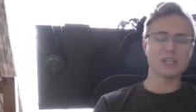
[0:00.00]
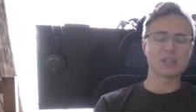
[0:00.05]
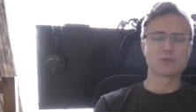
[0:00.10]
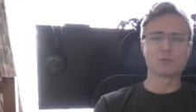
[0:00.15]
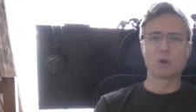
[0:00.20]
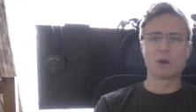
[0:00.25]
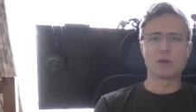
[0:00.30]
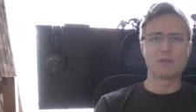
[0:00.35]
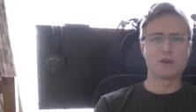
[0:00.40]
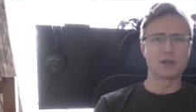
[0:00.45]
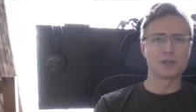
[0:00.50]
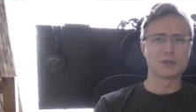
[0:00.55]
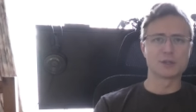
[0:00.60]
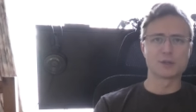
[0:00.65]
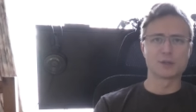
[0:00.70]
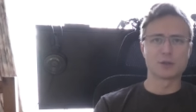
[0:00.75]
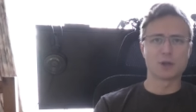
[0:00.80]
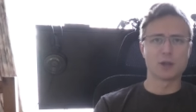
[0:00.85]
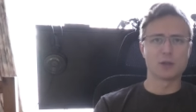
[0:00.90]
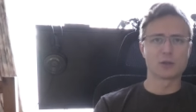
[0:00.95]

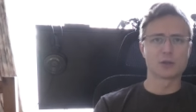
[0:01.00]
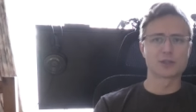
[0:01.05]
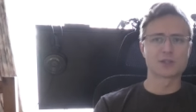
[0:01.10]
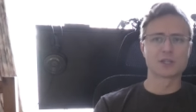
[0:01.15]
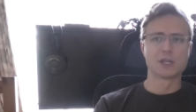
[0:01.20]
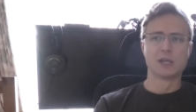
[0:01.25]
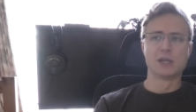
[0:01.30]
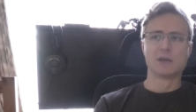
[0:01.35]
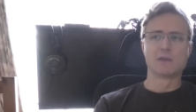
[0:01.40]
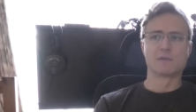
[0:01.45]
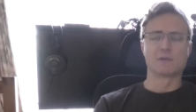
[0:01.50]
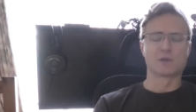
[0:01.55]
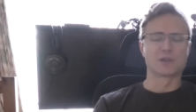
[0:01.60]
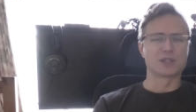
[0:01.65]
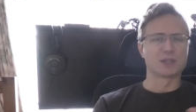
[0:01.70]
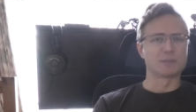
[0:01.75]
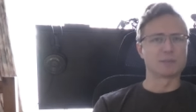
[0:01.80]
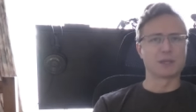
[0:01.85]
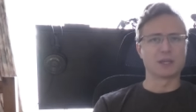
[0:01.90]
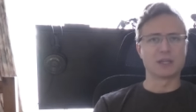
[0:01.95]
$1,200 for
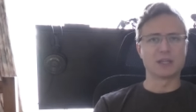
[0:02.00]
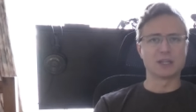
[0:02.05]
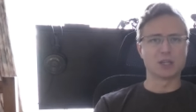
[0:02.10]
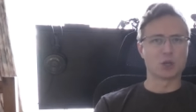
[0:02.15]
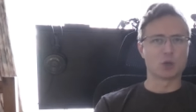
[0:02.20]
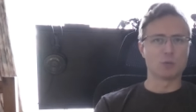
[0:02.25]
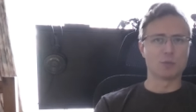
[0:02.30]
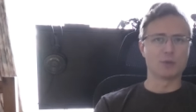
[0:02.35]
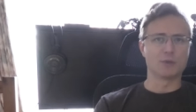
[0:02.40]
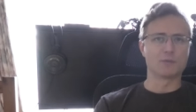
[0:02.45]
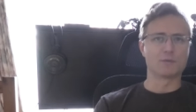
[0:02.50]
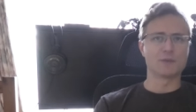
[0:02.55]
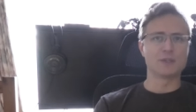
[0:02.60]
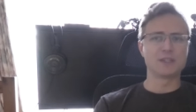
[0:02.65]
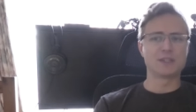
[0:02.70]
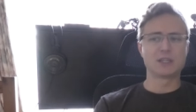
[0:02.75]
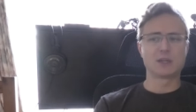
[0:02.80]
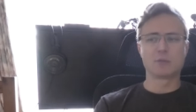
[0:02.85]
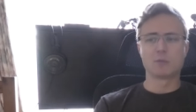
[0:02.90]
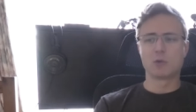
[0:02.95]
something a little bit
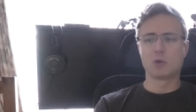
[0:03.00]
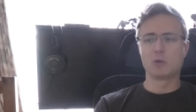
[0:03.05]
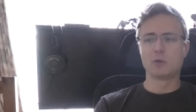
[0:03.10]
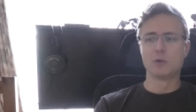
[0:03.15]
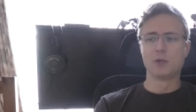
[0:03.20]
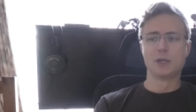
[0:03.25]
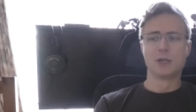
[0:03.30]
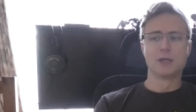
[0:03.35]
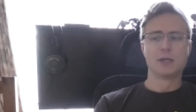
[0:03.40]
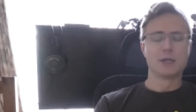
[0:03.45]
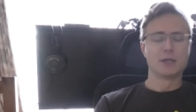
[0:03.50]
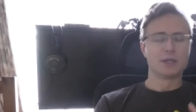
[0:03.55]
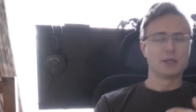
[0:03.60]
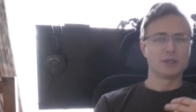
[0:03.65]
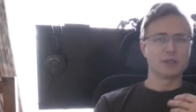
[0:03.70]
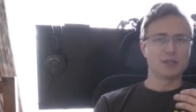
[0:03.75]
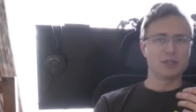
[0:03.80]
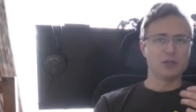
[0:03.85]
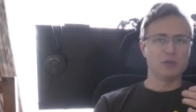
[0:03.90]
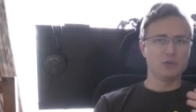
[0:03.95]
reasonable,
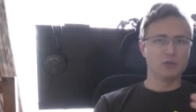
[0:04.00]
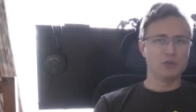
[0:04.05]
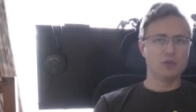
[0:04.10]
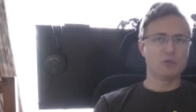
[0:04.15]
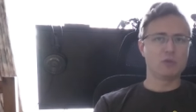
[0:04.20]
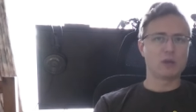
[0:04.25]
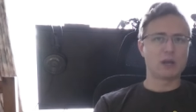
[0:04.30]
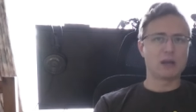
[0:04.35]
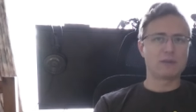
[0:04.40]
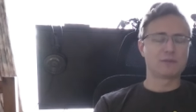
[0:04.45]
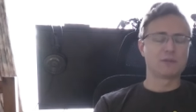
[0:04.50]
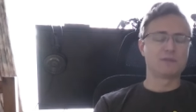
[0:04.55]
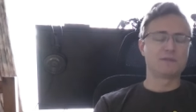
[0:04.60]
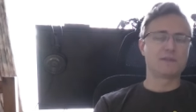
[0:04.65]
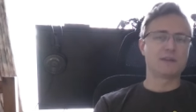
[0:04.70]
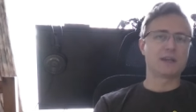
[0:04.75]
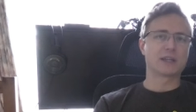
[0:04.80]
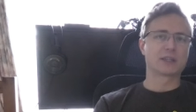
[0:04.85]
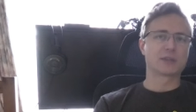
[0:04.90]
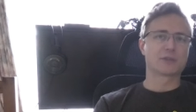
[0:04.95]
you do have to
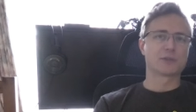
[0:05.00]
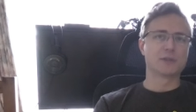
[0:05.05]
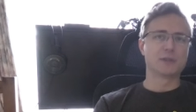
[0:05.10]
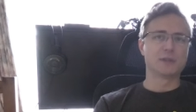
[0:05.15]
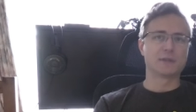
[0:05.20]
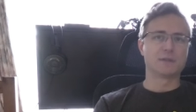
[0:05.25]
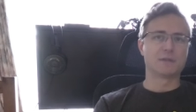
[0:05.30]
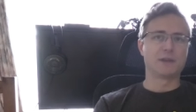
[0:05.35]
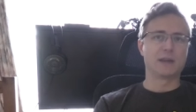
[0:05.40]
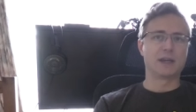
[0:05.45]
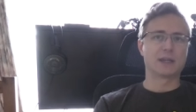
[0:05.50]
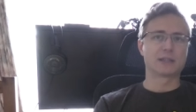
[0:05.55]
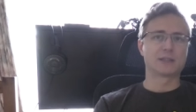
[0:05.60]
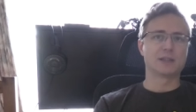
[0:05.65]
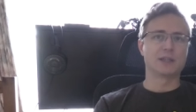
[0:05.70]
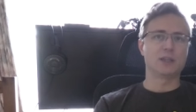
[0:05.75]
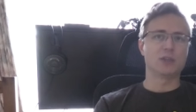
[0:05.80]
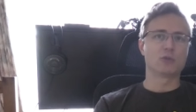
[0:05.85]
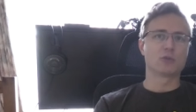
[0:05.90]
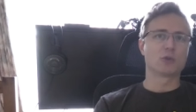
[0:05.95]
factor in the fact
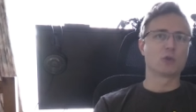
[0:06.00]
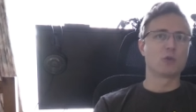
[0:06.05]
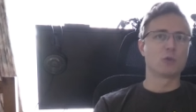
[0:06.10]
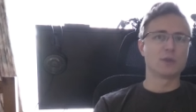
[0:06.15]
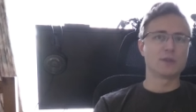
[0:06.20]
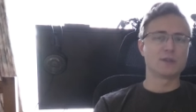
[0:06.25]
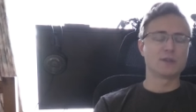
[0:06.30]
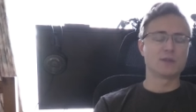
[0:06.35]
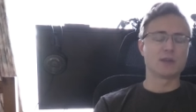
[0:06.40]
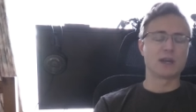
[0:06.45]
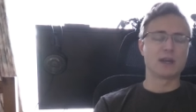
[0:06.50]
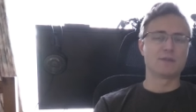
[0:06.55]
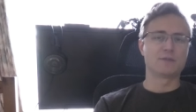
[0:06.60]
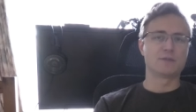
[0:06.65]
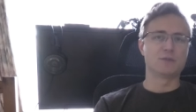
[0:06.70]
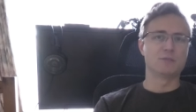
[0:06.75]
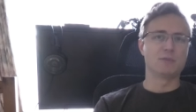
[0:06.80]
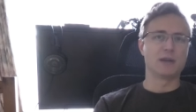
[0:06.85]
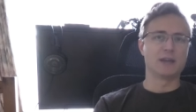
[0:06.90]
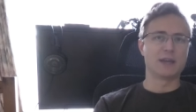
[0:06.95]
that you're going to have
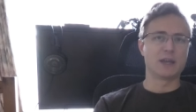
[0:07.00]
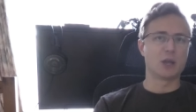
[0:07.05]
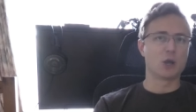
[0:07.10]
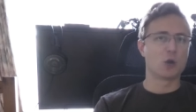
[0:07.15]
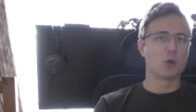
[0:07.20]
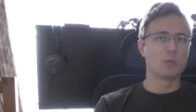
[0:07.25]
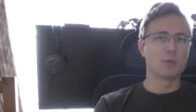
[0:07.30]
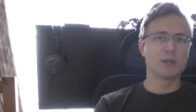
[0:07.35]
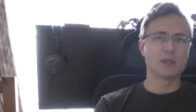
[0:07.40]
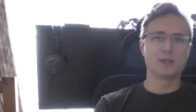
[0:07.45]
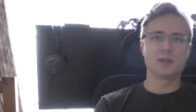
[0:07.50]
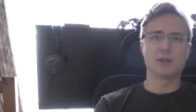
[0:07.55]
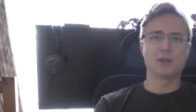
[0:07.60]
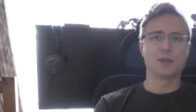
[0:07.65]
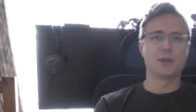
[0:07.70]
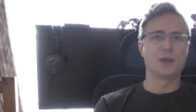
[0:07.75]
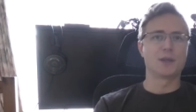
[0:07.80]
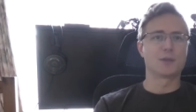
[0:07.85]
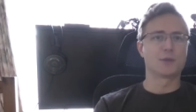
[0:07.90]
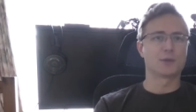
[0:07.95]
to buy a helmet,
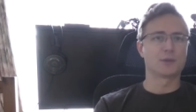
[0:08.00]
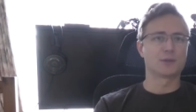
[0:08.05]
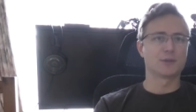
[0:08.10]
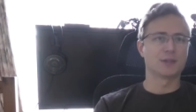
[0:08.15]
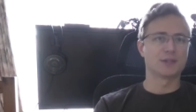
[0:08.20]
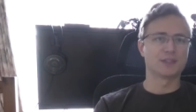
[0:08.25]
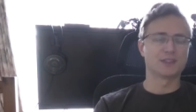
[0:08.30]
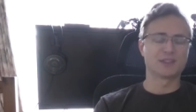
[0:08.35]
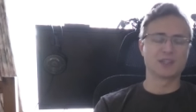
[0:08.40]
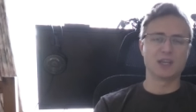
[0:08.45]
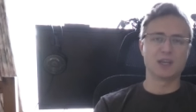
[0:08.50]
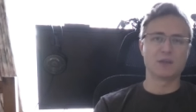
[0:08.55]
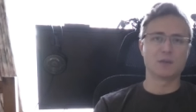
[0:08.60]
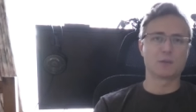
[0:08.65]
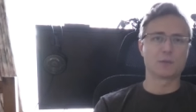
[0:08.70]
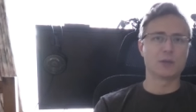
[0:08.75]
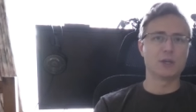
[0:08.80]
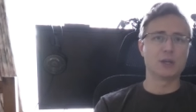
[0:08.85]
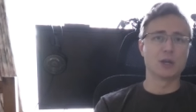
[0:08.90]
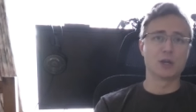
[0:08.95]
another, let's say,
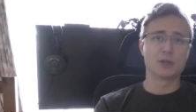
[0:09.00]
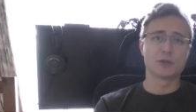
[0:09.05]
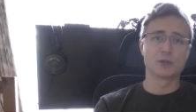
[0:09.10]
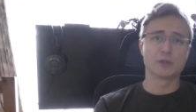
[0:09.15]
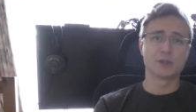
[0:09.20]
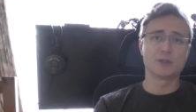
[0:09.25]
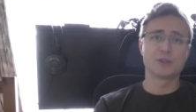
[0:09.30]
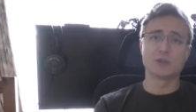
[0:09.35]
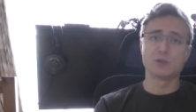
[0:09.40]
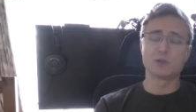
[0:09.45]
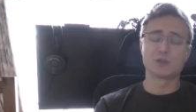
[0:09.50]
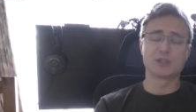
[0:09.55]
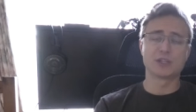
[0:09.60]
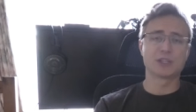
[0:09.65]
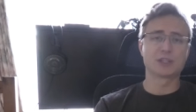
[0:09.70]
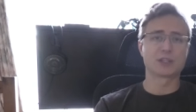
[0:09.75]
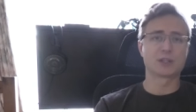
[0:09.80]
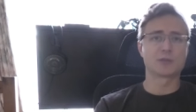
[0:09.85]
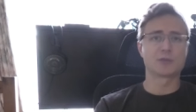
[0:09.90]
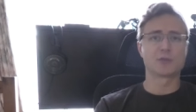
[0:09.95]
$300 to
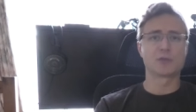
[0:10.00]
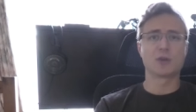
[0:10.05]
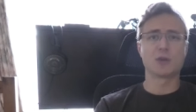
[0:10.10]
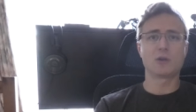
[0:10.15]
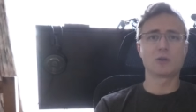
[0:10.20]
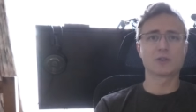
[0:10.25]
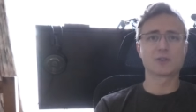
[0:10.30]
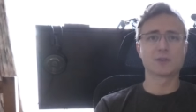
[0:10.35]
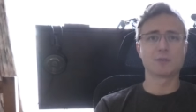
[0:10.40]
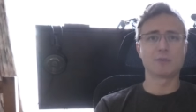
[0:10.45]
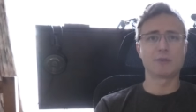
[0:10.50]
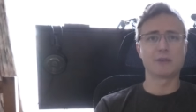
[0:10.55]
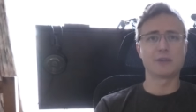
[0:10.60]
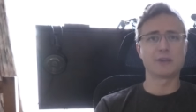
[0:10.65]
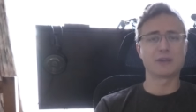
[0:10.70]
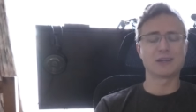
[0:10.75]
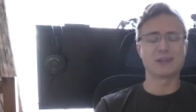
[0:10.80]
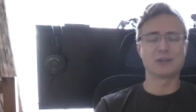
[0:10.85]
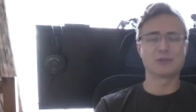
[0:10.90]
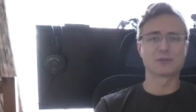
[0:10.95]
$600,
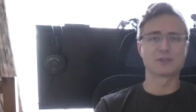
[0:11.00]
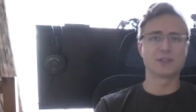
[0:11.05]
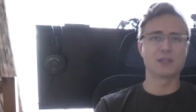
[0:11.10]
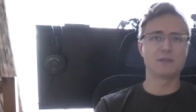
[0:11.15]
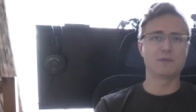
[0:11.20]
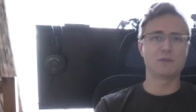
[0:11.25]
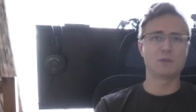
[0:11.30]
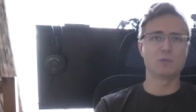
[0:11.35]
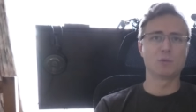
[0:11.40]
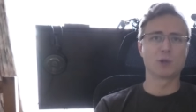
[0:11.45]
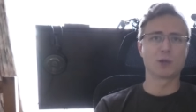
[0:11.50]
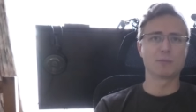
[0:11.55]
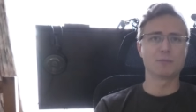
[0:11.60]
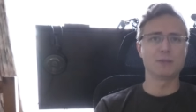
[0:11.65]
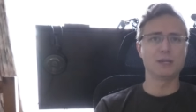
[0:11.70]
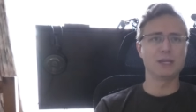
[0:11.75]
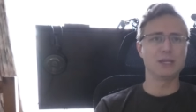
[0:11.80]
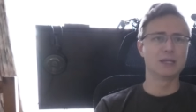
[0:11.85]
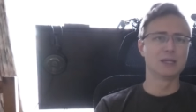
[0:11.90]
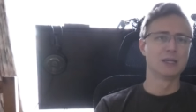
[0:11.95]
depending on how safe you want to
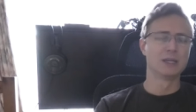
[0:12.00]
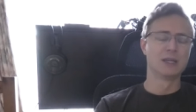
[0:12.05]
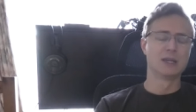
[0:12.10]
be.